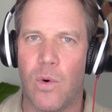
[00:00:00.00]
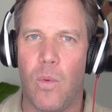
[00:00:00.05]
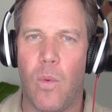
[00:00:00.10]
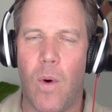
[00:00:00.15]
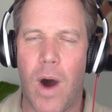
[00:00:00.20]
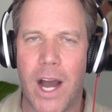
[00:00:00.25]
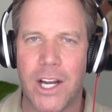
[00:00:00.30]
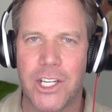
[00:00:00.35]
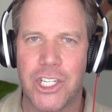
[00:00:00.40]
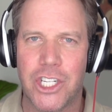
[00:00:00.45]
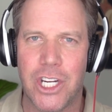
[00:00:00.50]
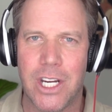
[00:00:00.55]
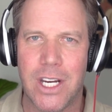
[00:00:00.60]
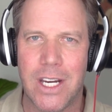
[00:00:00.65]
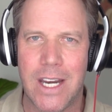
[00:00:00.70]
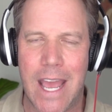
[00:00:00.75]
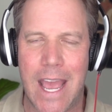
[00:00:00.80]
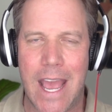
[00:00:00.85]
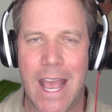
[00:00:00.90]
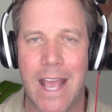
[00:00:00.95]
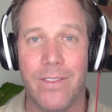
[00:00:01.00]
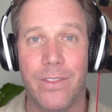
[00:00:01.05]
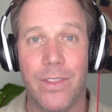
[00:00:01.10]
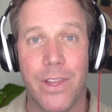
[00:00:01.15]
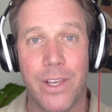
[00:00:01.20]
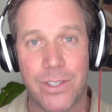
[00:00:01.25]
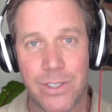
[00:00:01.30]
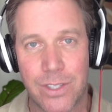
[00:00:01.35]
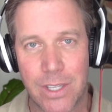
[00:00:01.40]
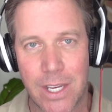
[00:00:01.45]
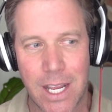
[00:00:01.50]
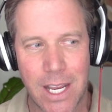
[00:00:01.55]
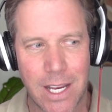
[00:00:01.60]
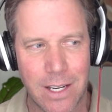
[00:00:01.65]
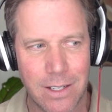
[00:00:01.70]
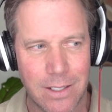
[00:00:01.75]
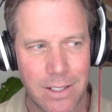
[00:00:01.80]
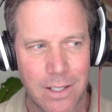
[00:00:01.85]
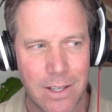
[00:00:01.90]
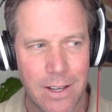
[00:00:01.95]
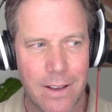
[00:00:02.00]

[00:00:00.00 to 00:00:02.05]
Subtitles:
watching and listening.